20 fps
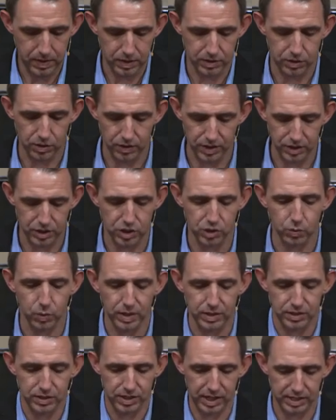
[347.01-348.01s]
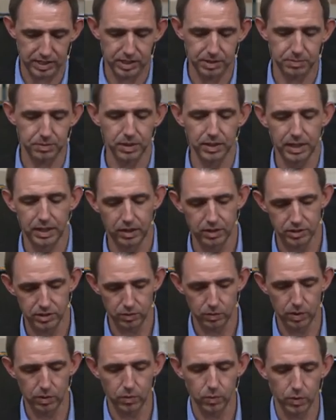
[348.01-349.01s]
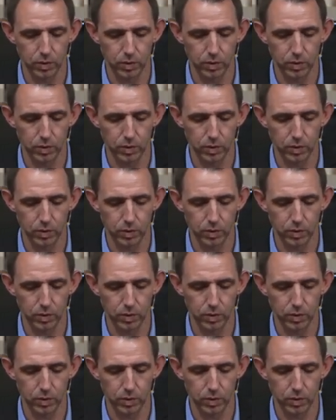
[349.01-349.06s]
And so this is what sets up the letter. And so we'll,